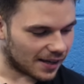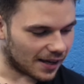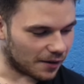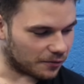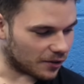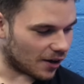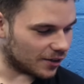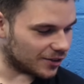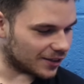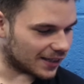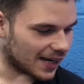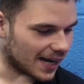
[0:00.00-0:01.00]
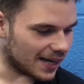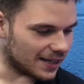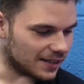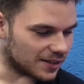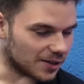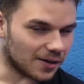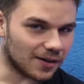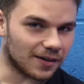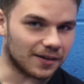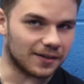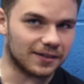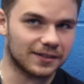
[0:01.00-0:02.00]
if the 100Ks
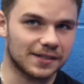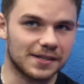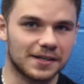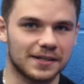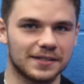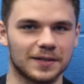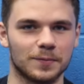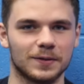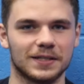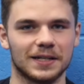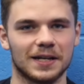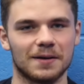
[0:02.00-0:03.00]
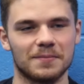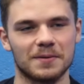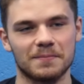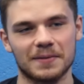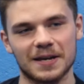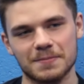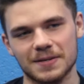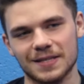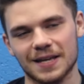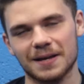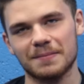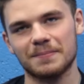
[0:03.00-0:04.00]
are similar to them, then maybe
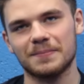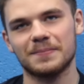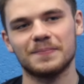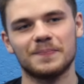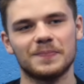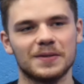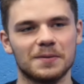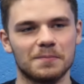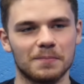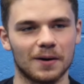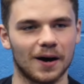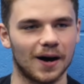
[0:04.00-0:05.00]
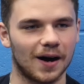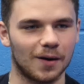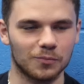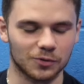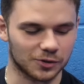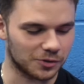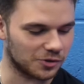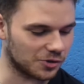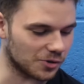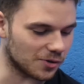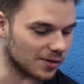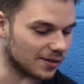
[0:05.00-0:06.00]
them, but I'm not too
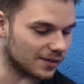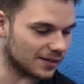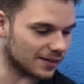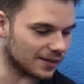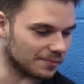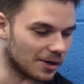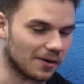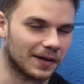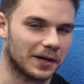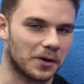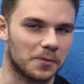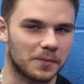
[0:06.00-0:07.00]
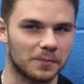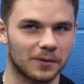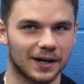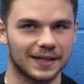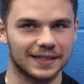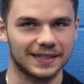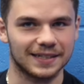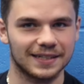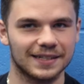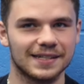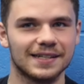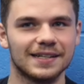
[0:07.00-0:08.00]
sure. I'm going in open-minded
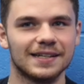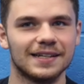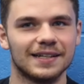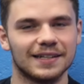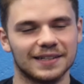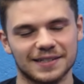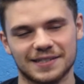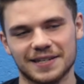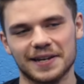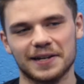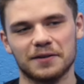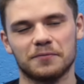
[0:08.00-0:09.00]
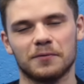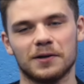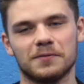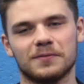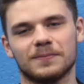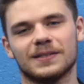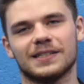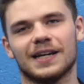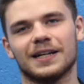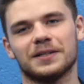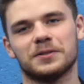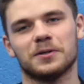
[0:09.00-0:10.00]
and seeing if one of them can
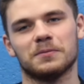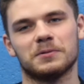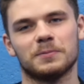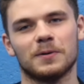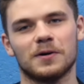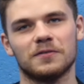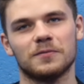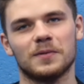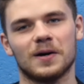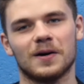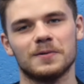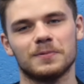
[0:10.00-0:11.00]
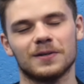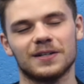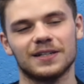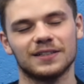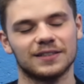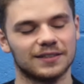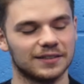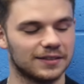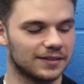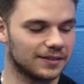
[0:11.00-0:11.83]
take the top spot off of my Hyperlights.